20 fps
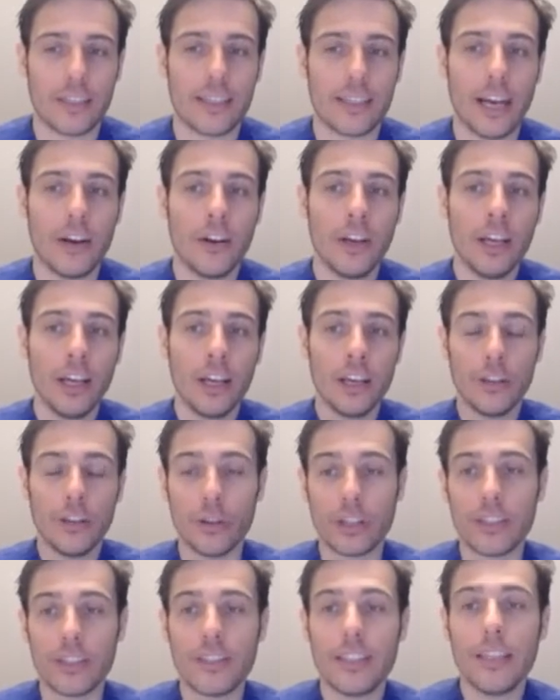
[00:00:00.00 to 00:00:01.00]
Now, you
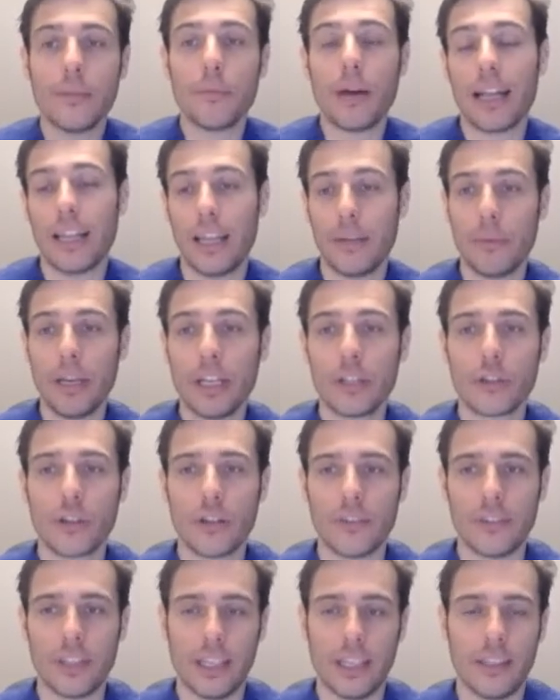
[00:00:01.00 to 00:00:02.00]
can see by that picture
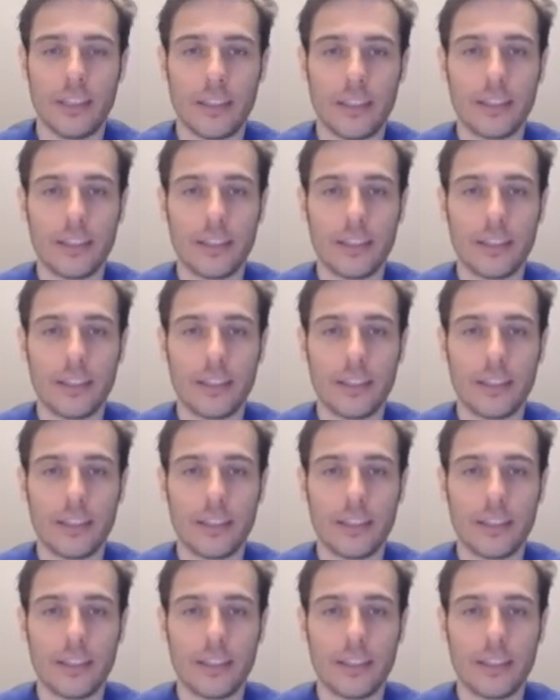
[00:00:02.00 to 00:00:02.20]
over there that